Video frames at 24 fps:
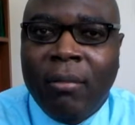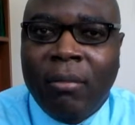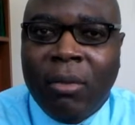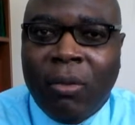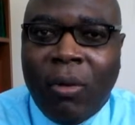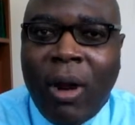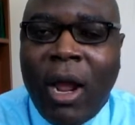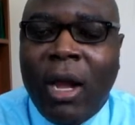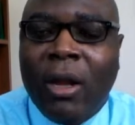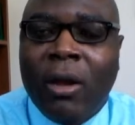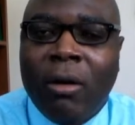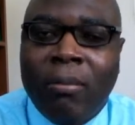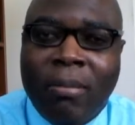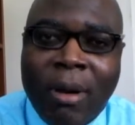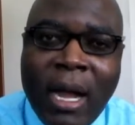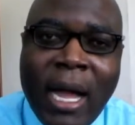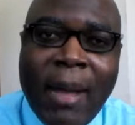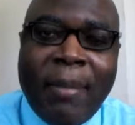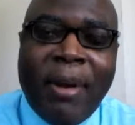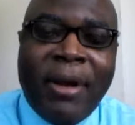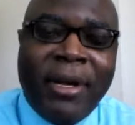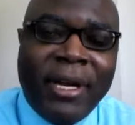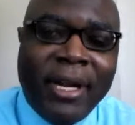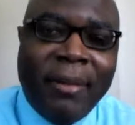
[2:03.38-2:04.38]
Barack
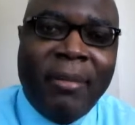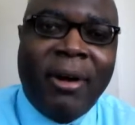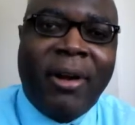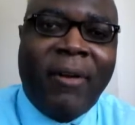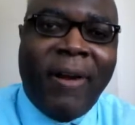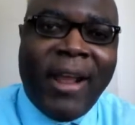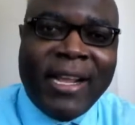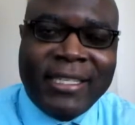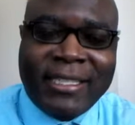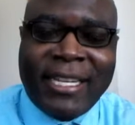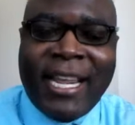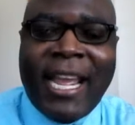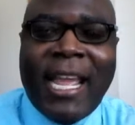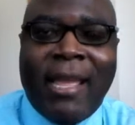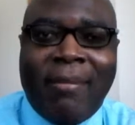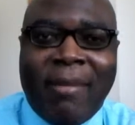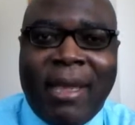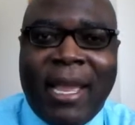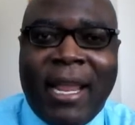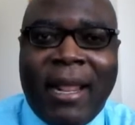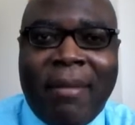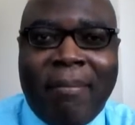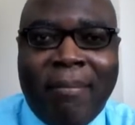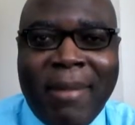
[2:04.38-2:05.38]
Obama and the Democrats
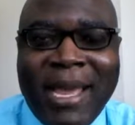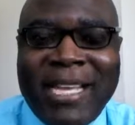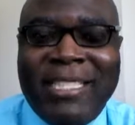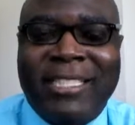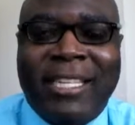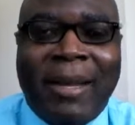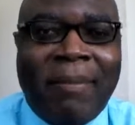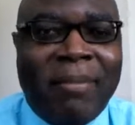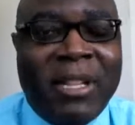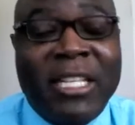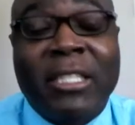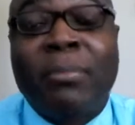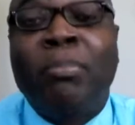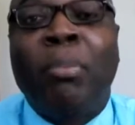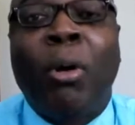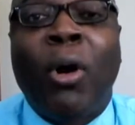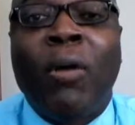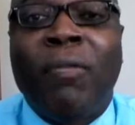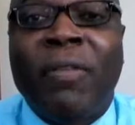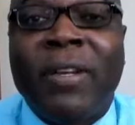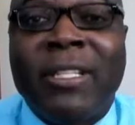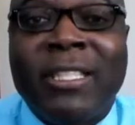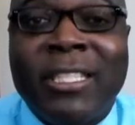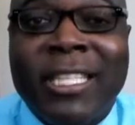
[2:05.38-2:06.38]
came in and messed up this
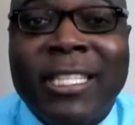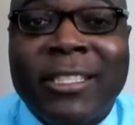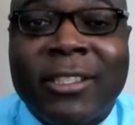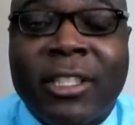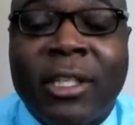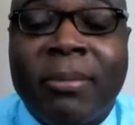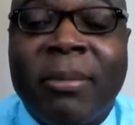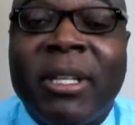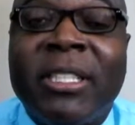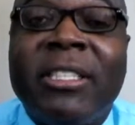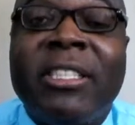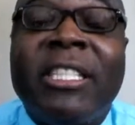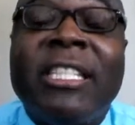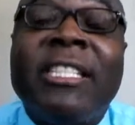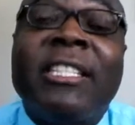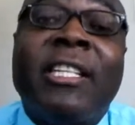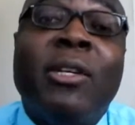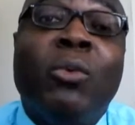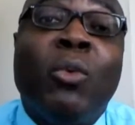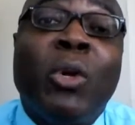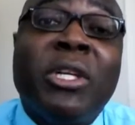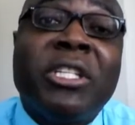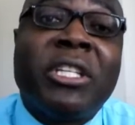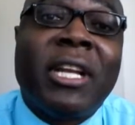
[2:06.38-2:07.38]
perfect system? The
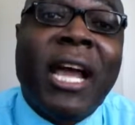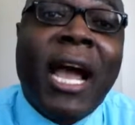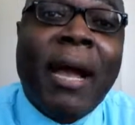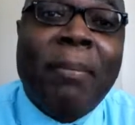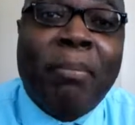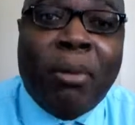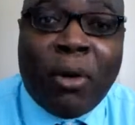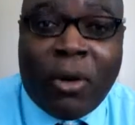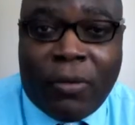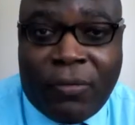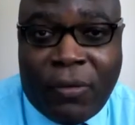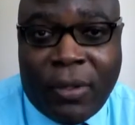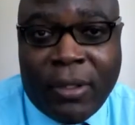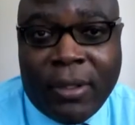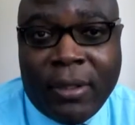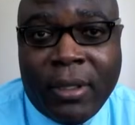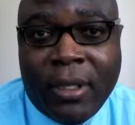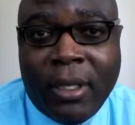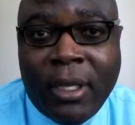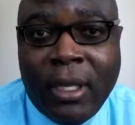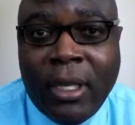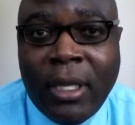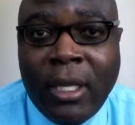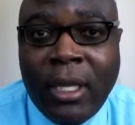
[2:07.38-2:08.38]
system was not perfect,
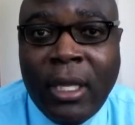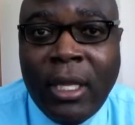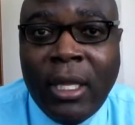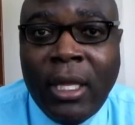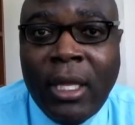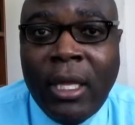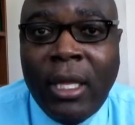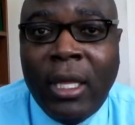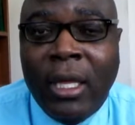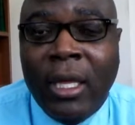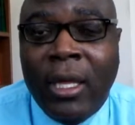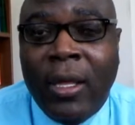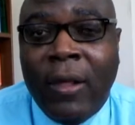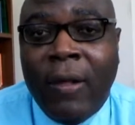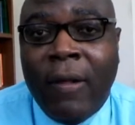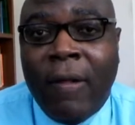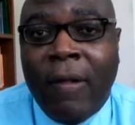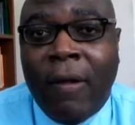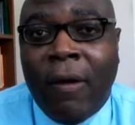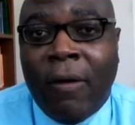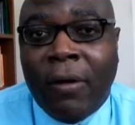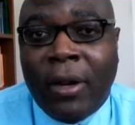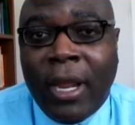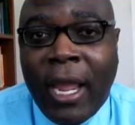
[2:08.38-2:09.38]

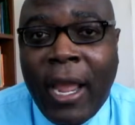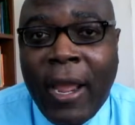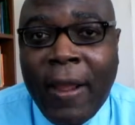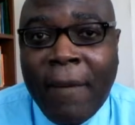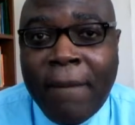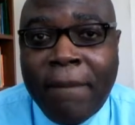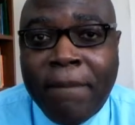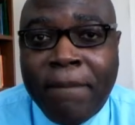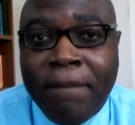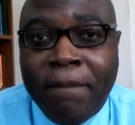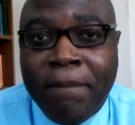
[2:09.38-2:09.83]
okay?